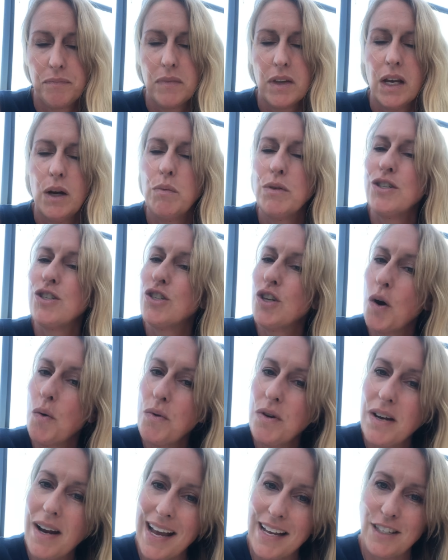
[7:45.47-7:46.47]
"It was so
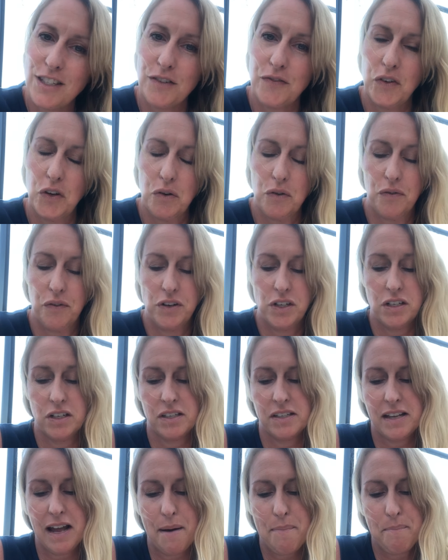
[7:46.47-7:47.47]
nice of you to
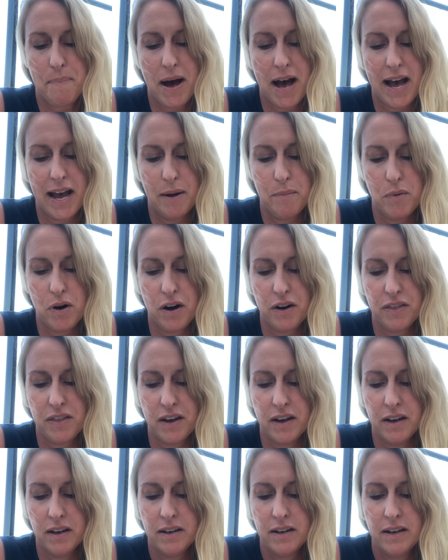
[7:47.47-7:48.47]
stop by,
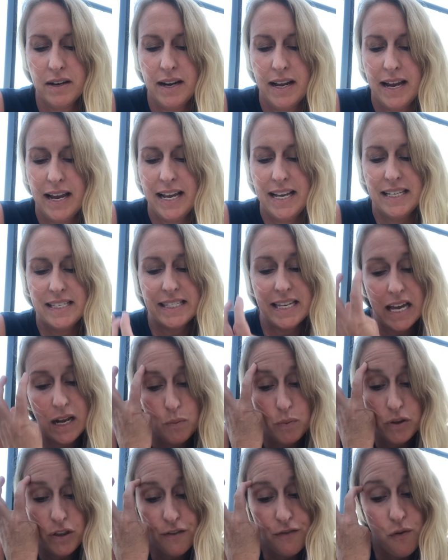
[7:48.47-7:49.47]
Martha," he said
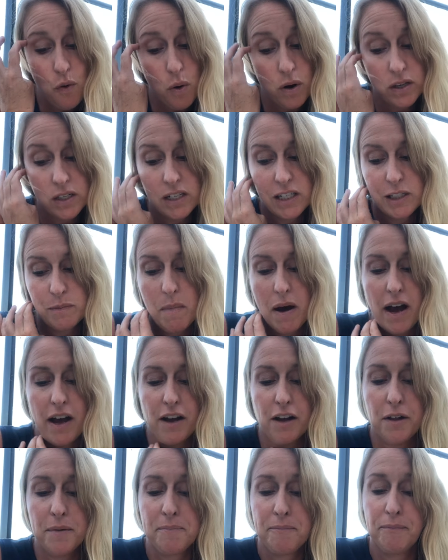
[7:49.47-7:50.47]
with a forced
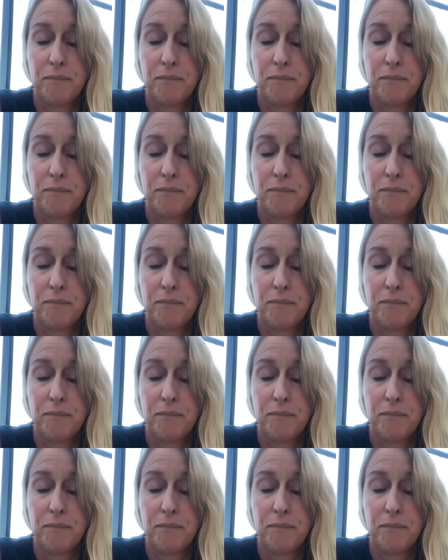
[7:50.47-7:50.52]
smile.